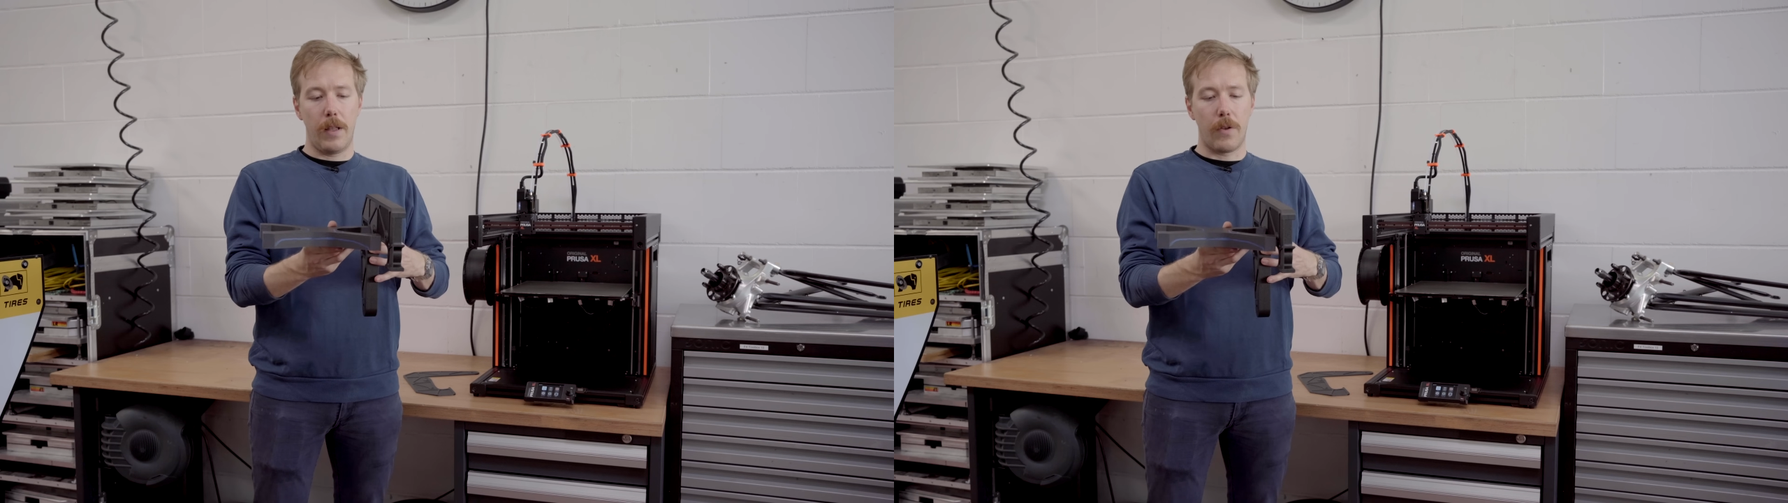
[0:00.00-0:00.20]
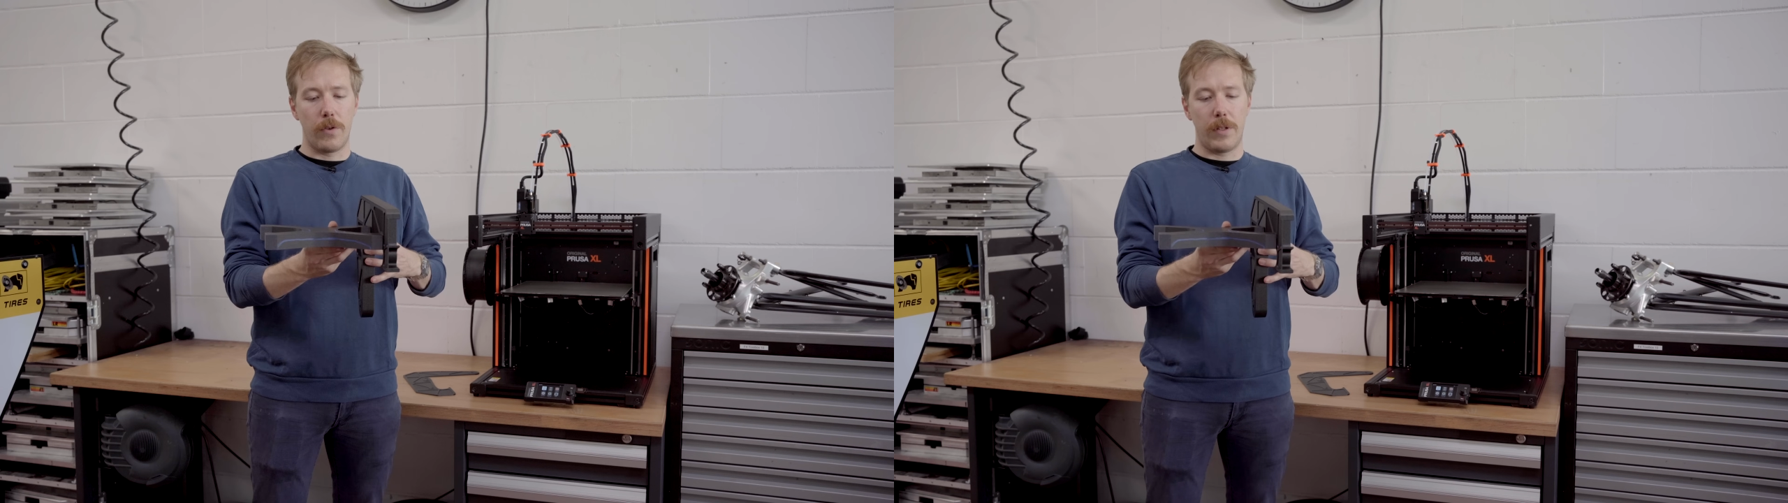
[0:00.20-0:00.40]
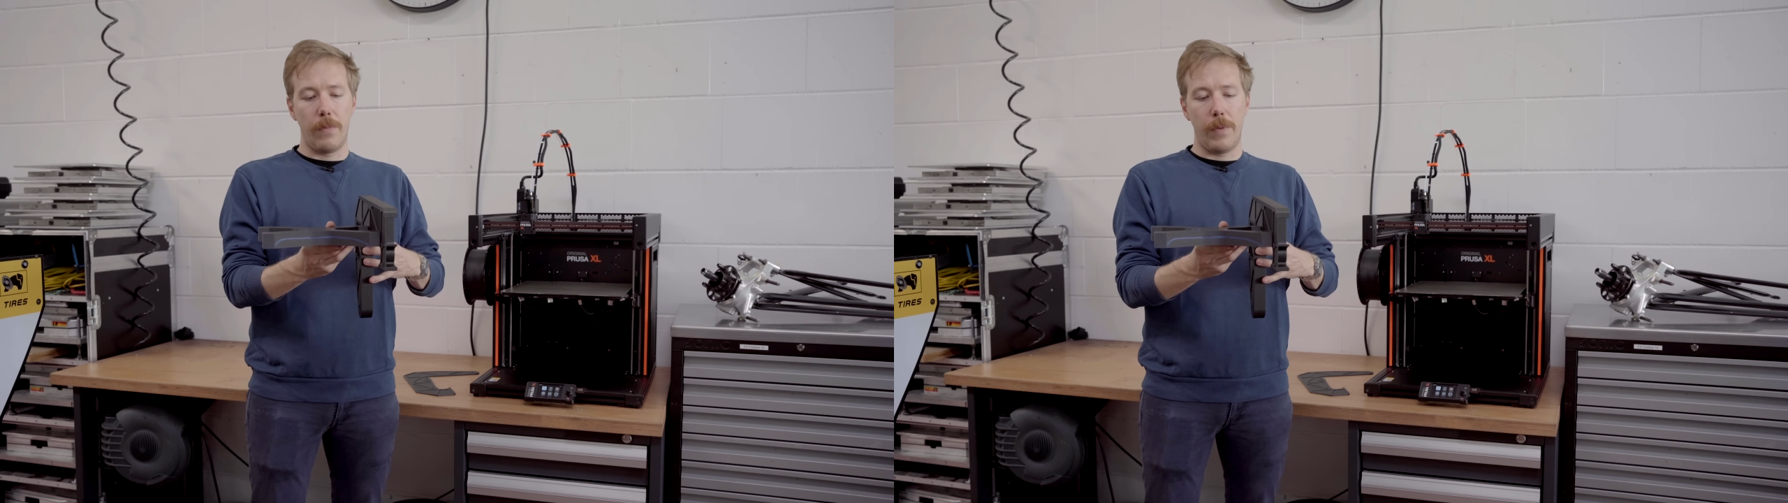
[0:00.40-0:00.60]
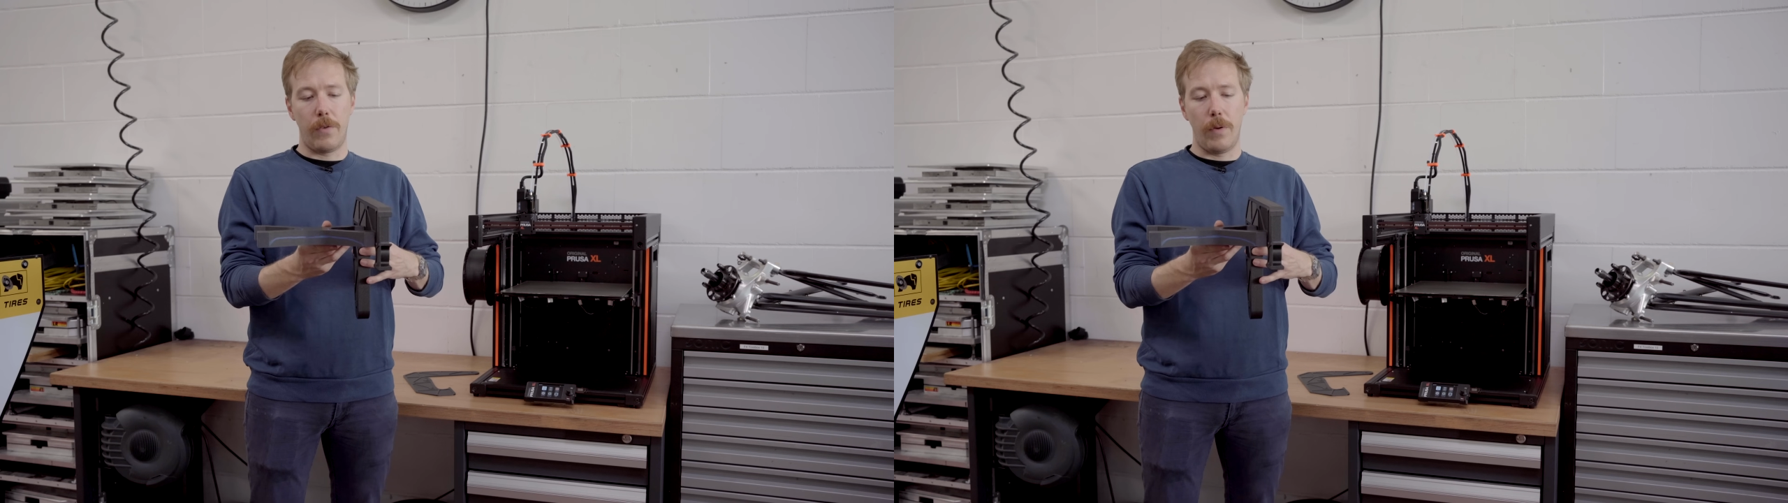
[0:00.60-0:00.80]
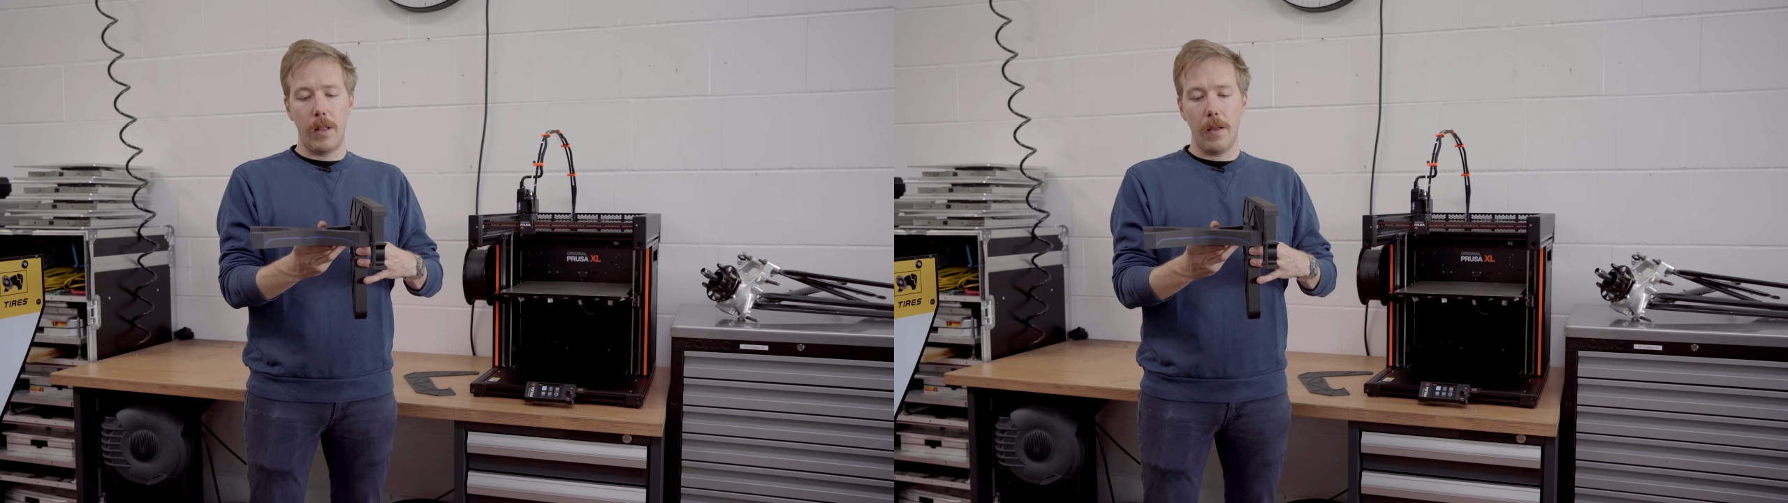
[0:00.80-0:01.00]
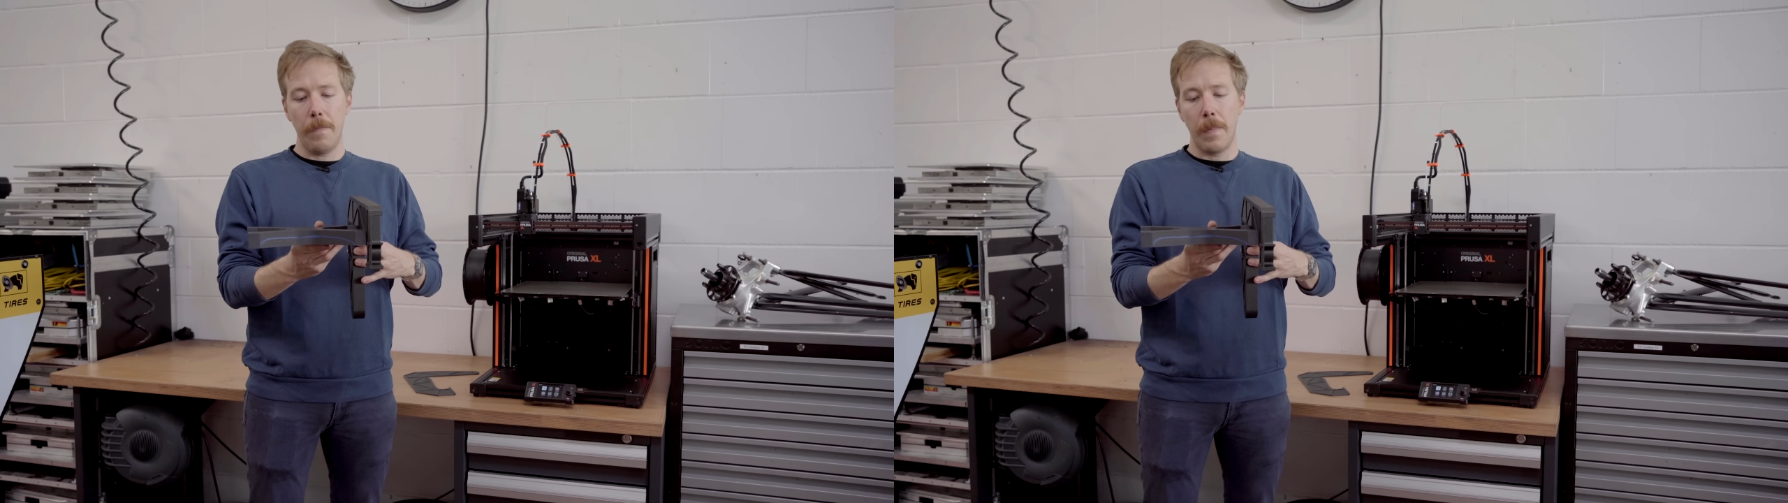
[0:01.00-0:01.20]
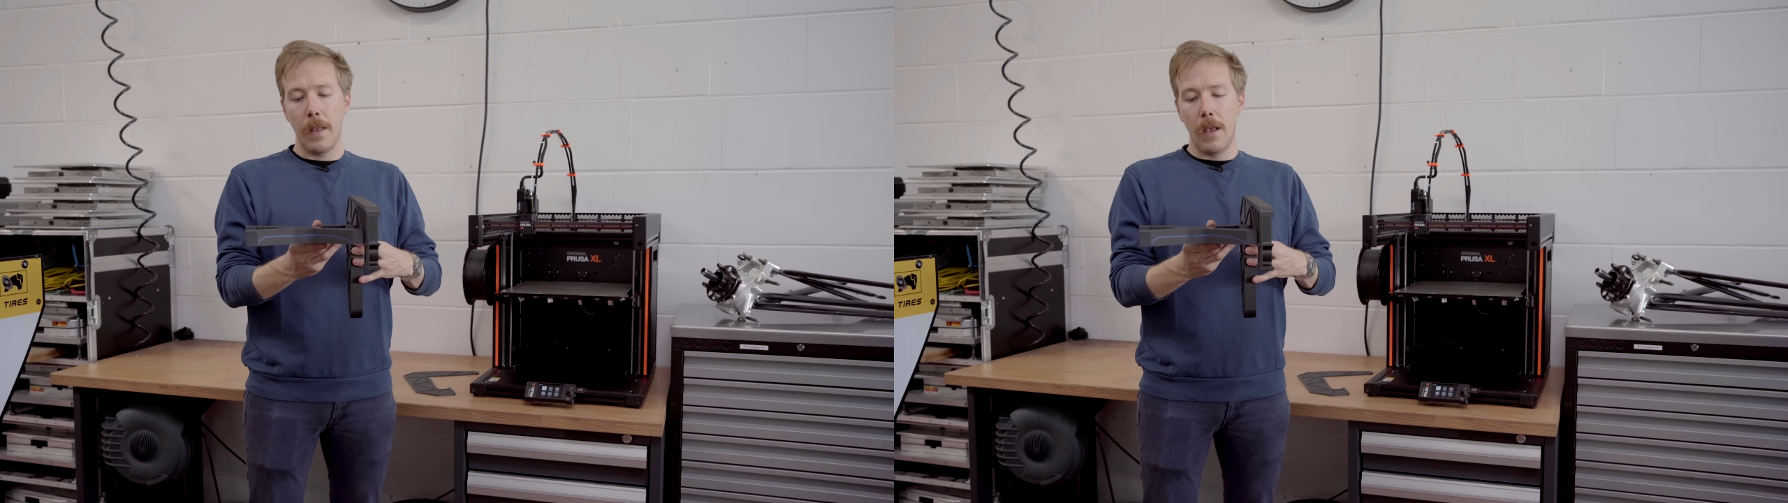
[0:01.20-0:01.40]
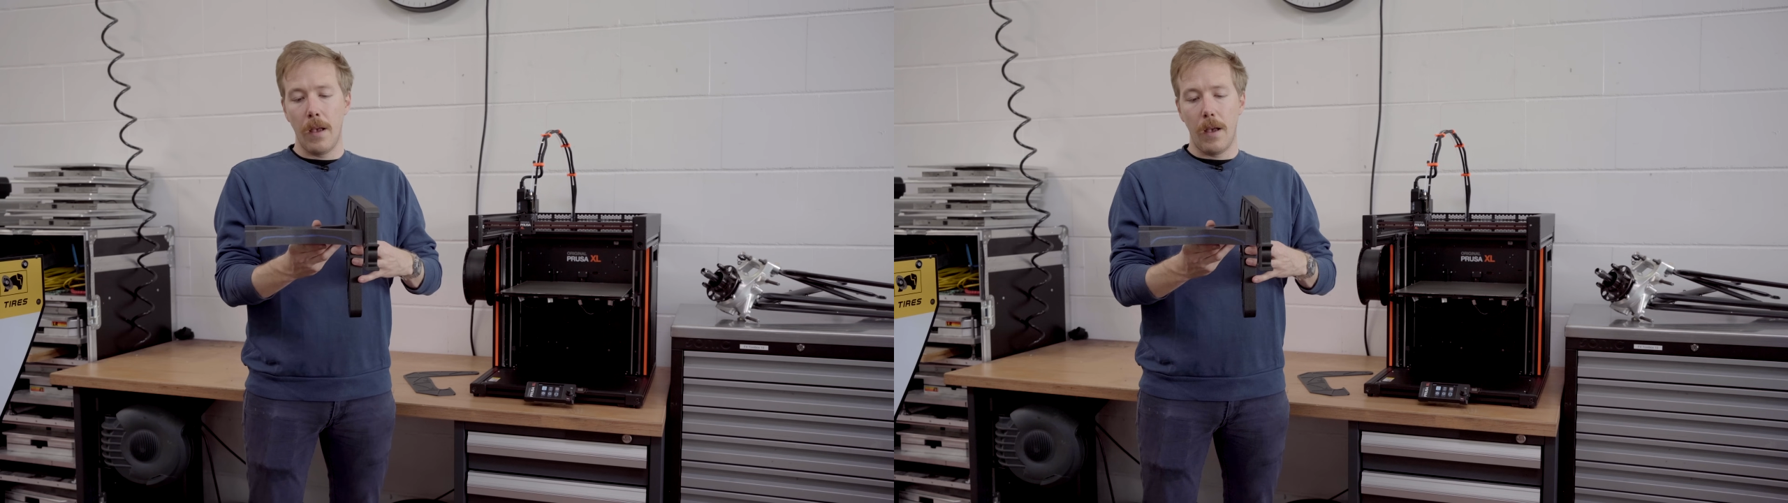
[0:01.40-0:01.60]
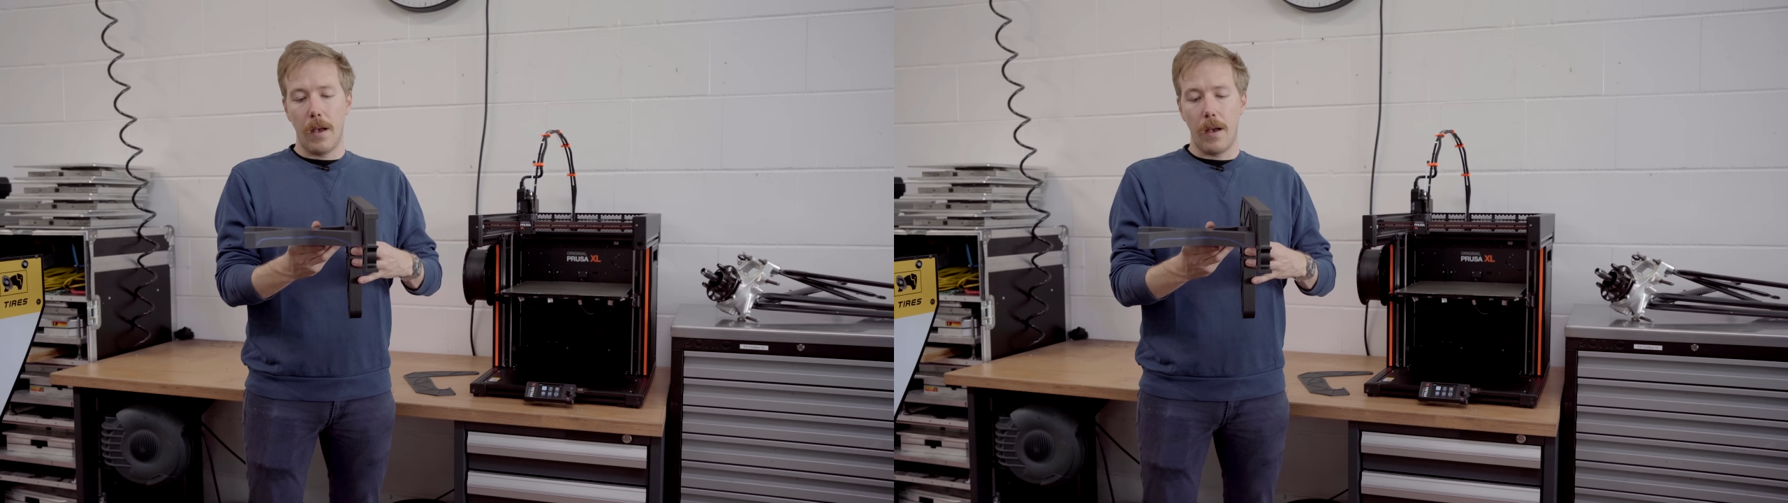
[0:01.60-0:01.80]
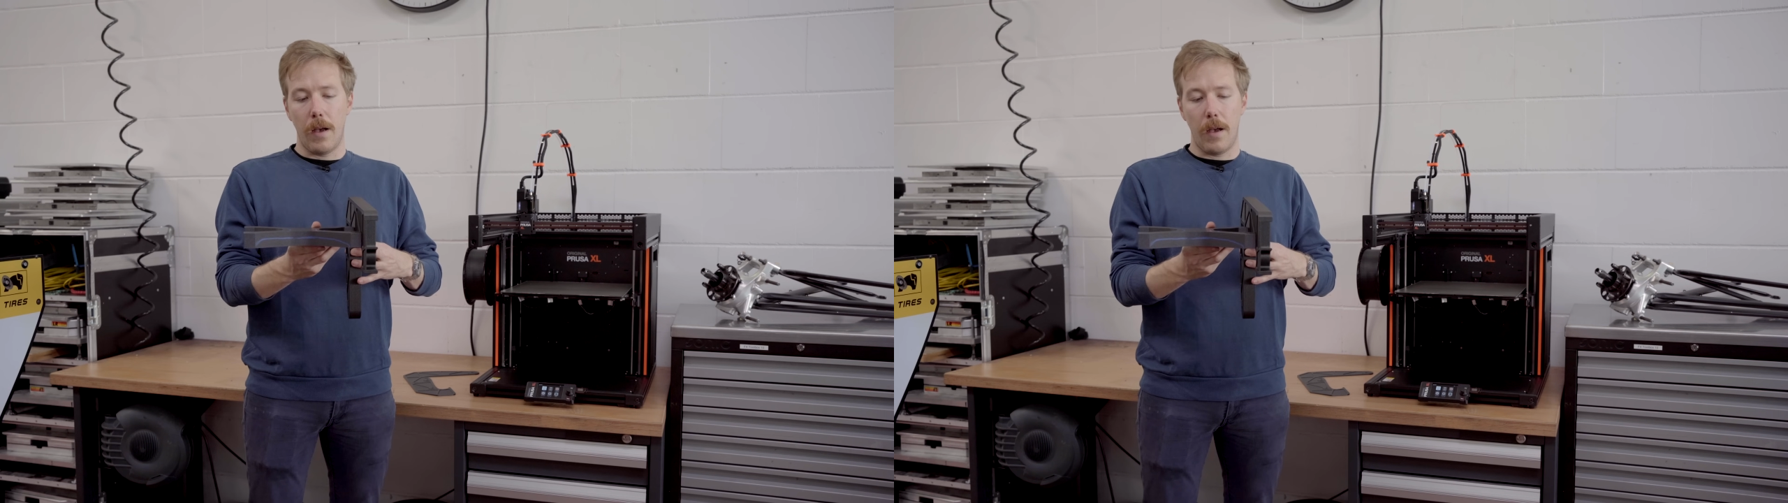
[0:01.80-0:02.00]
It goes in between
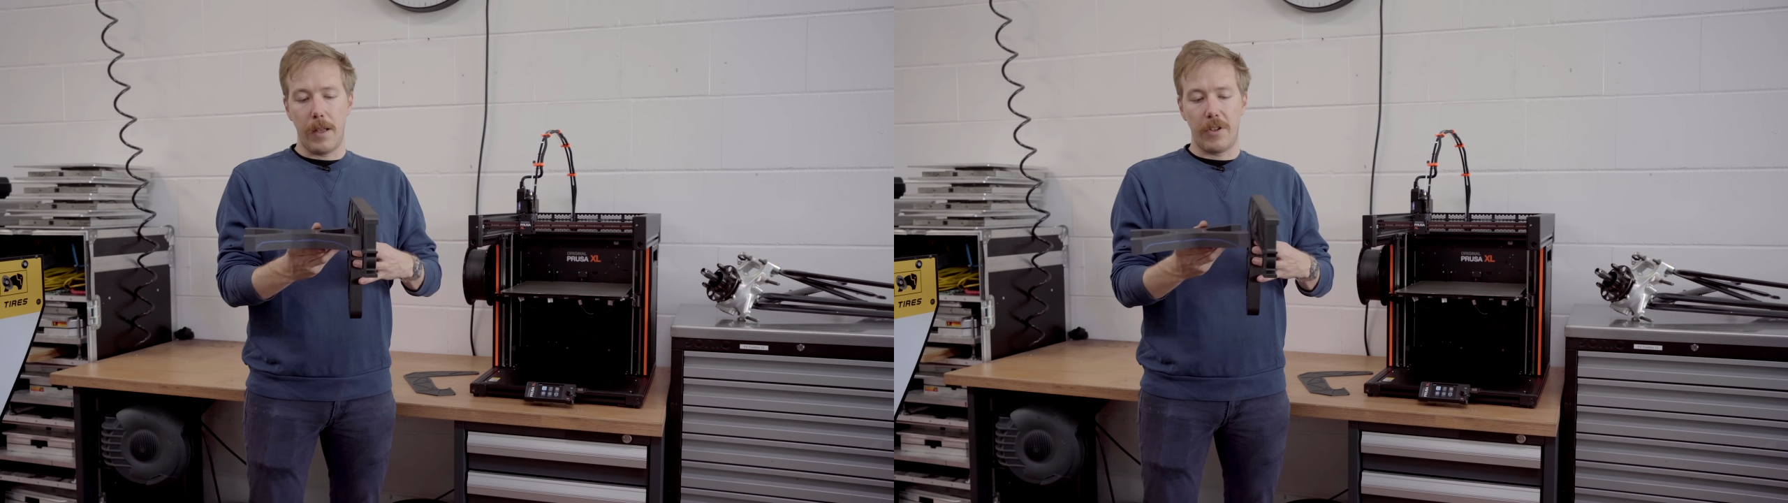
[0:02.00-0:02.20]
uh,